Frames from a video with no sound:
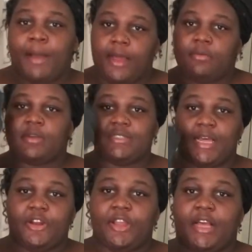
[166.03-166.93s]
bought them because
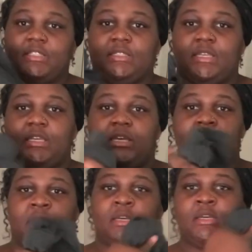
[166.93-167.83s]
I know y'all see
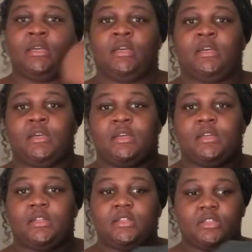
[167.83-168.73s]

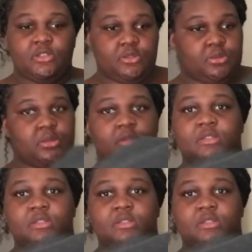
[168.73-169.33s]
the little